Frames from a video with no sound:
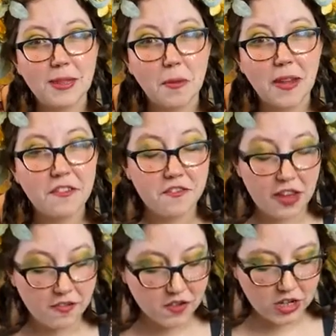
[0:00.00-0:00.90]
some of my
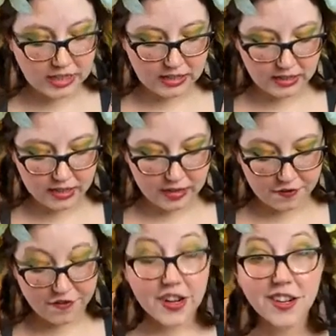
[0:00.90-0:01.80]
favorite like
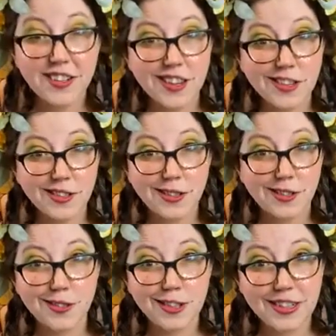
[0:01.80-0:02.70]
fairy tales or
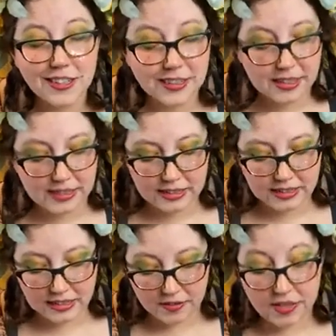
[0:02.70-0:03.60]
stories
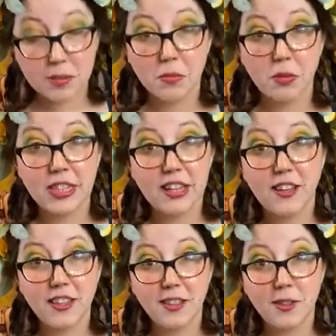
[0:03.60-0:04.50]
and give some
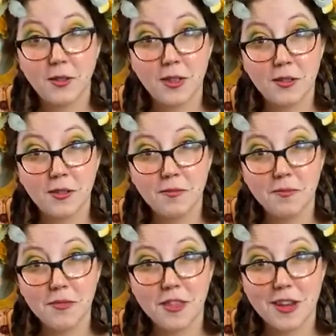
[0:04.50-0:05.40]
retellings or
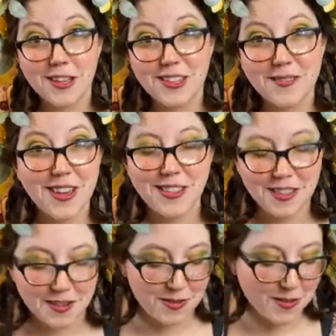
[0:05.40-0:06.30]
thoughts about
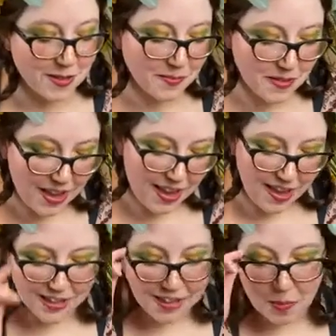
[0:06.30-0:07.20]
those
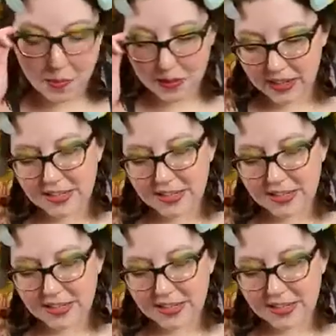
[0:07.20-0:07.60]
at some point.